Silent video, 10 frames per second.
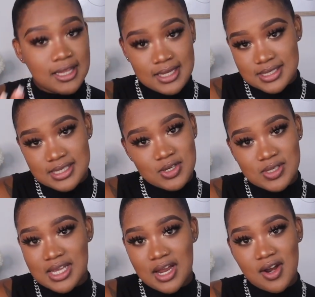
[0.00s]
this is your
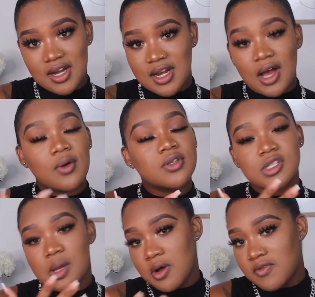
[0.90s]
sign right now.
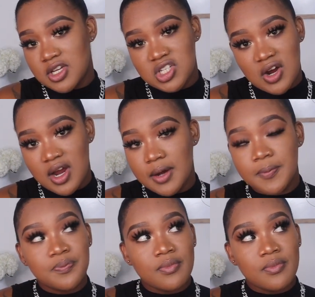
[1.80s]
Stop oversharing.